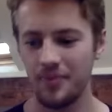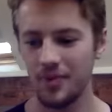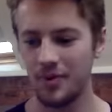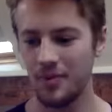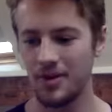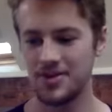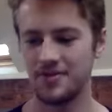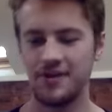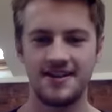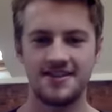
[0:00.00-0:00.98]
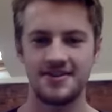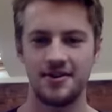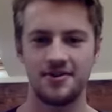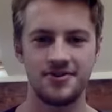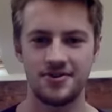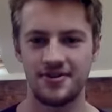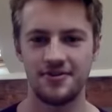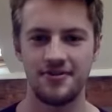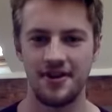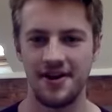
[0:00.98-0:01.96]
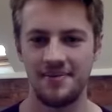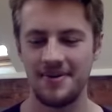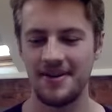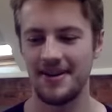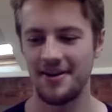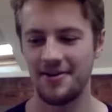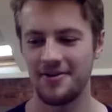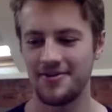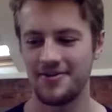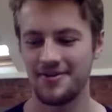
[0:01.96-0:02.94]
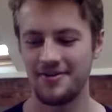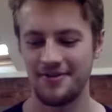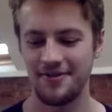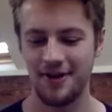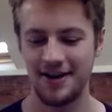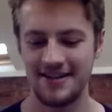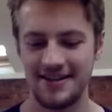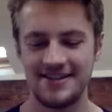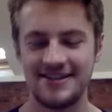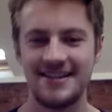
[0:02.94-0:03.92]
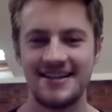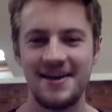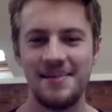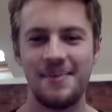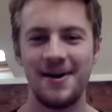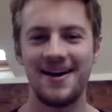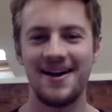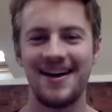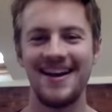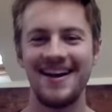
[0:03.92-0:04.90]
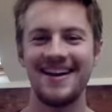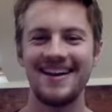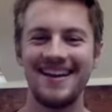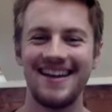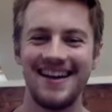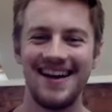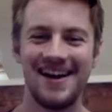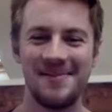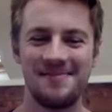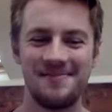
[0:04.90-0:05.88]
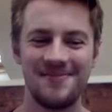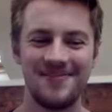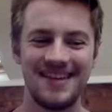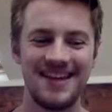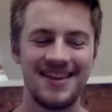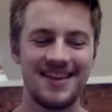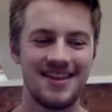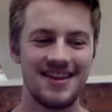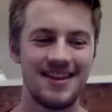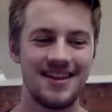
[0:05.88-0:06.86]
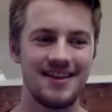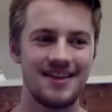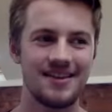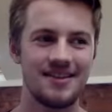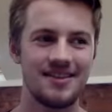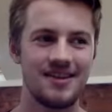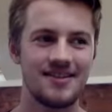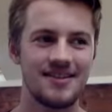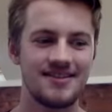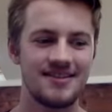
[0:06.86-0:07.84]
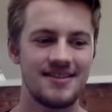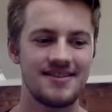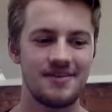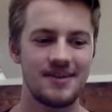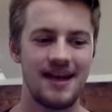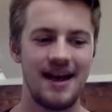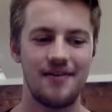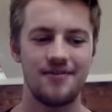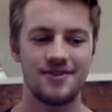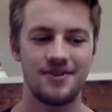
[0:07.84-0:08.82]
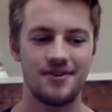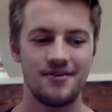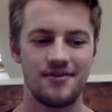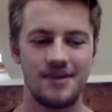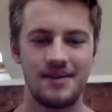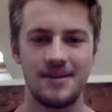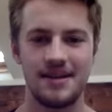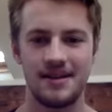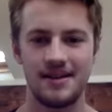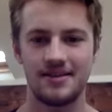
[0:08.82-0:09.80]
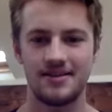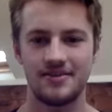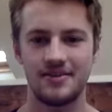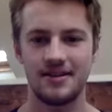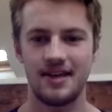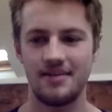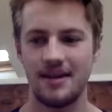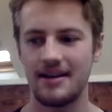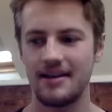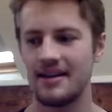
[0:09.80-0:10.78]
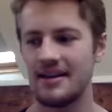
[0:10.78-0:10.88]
Which sort of creates its own sort of crisis. But yeah, that the identities that we have. So for me, being sort of a gay man,